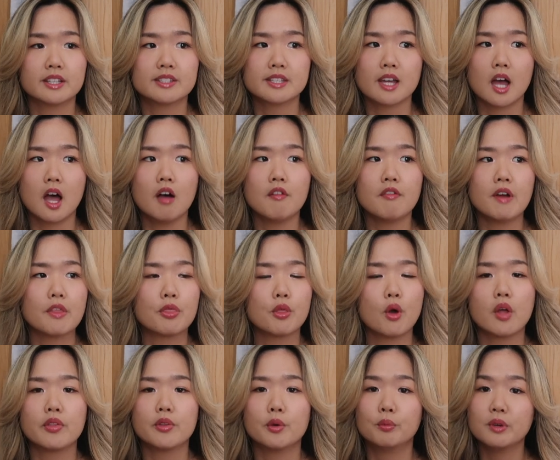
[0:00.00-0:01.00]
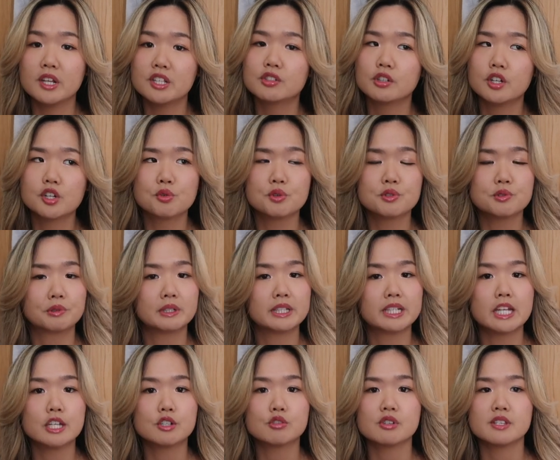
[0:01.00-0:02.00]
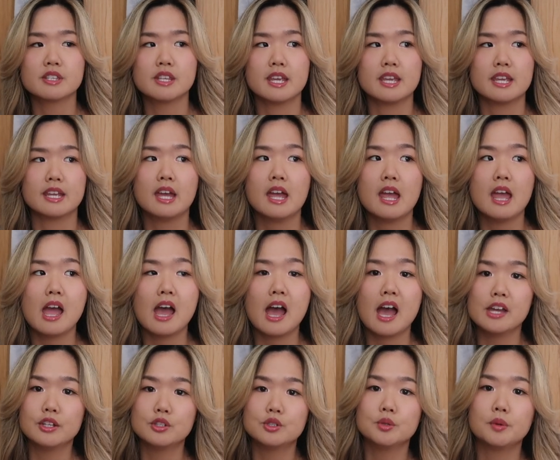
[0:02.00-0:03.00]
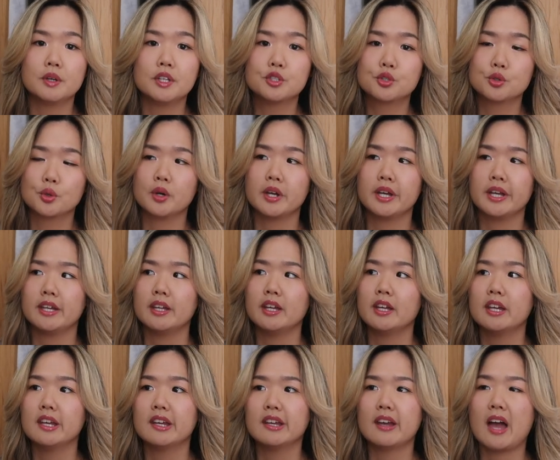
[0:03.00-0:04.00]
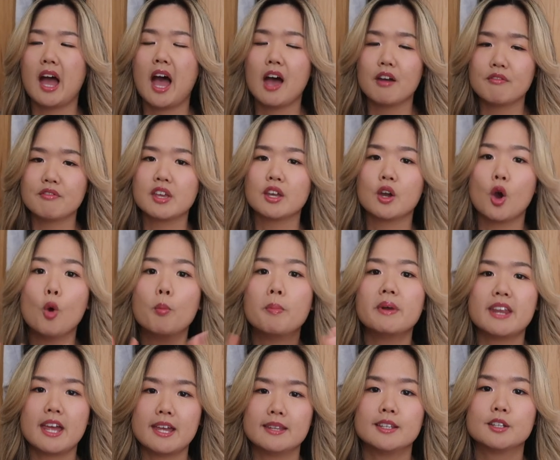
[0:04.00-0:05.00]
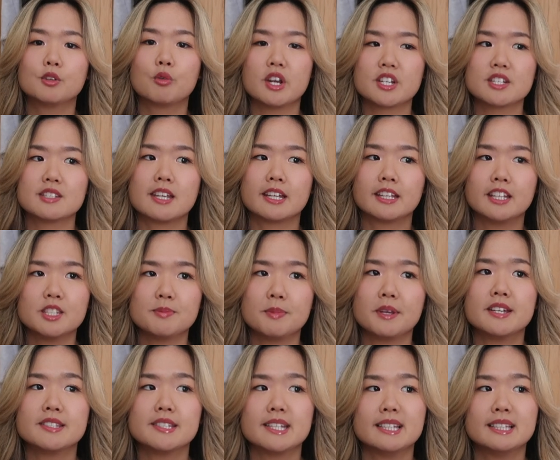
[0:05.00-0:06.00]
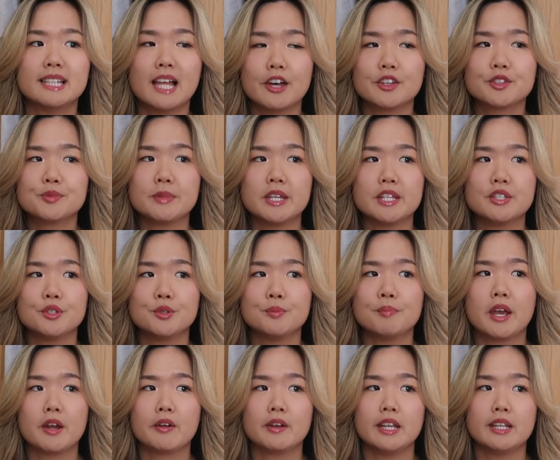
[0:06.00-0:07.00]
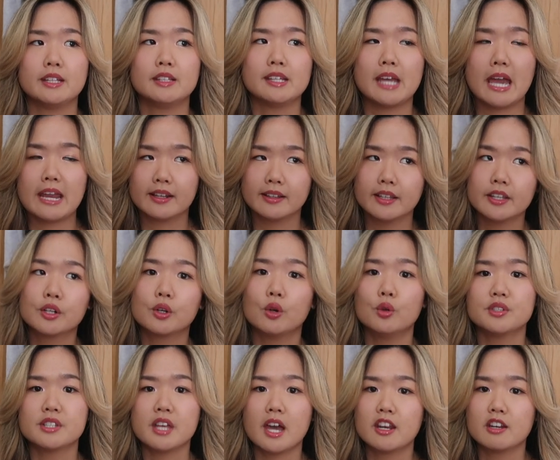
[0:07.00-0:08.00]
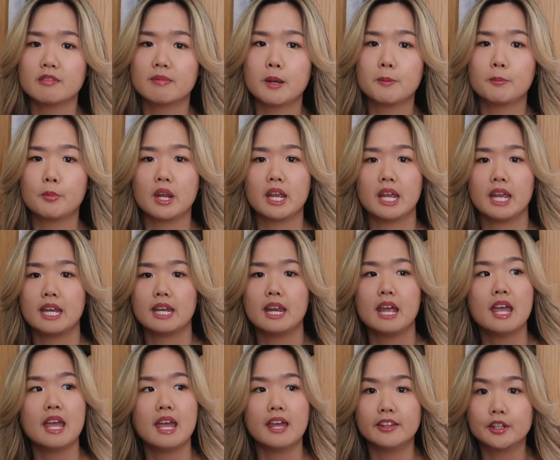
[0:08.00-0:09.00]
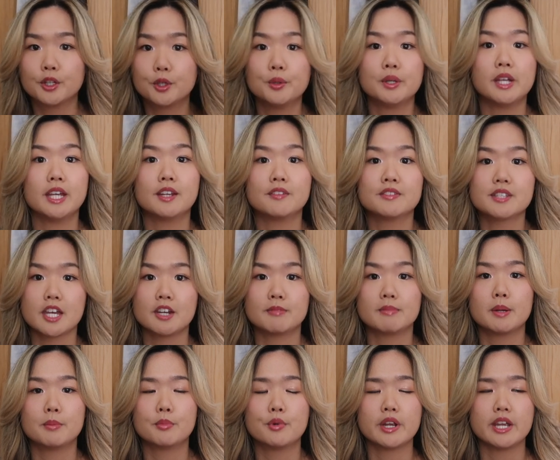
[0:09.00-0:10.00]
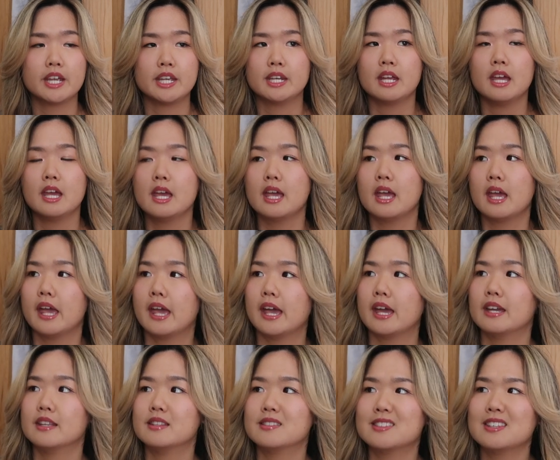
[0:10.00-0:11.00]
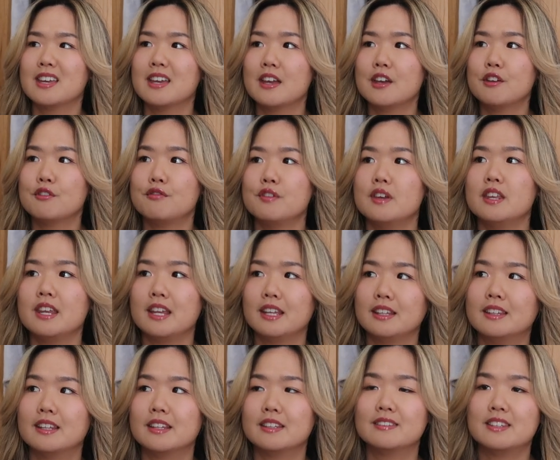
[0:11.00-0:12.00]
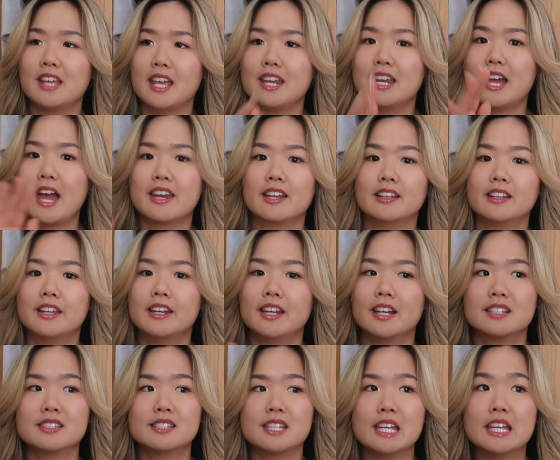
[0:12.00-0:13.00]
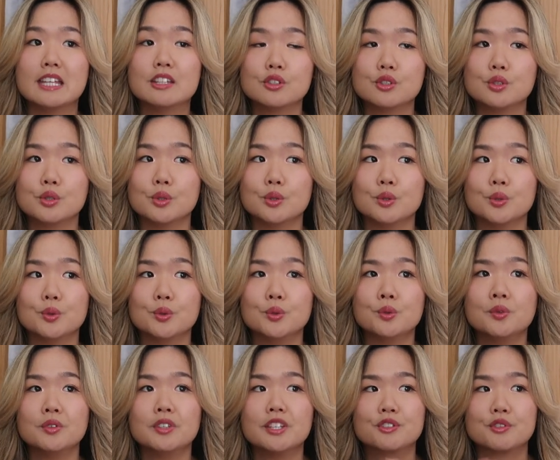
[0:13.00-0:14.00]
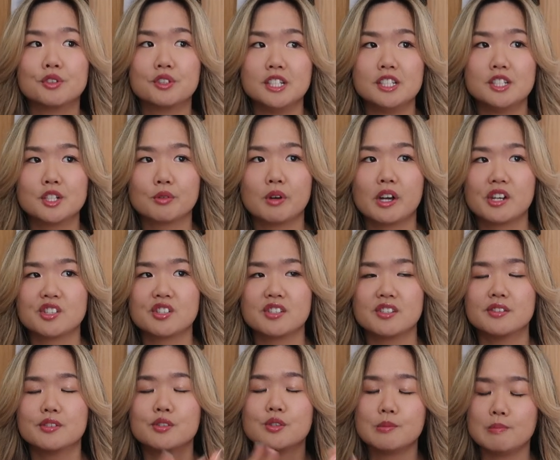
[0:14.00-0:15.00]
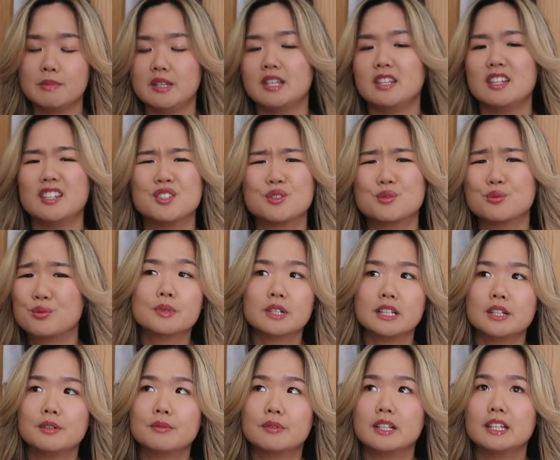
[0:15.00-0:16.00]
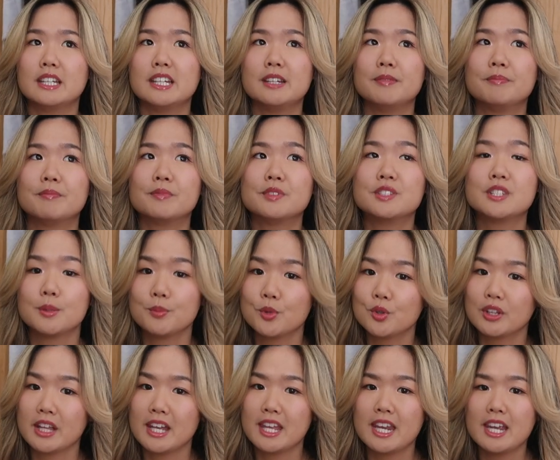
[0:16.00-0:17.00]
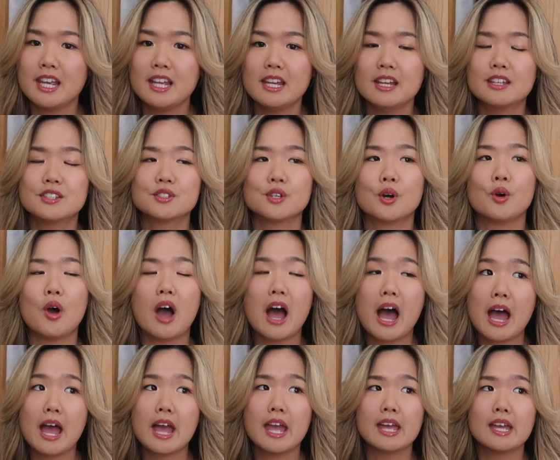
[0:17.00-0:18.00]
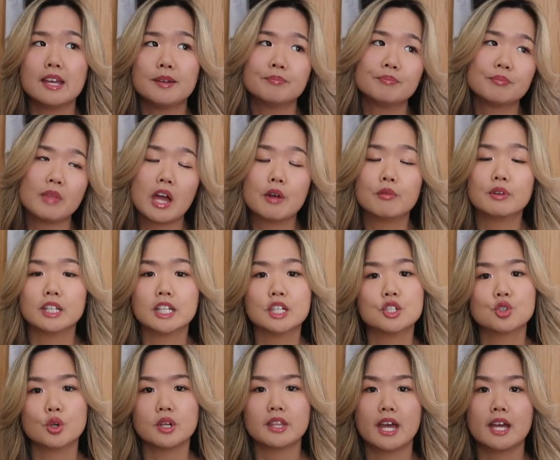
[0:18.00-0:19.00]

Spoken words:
itself. I thought the research was really interesting. I do enjoy having open-ended questions like this because it allows me to marry the analytical side of my brain and the creative side of my brain, and feeding the data analytics into the strategic questions to me is really, really stimulating. So I really enjoy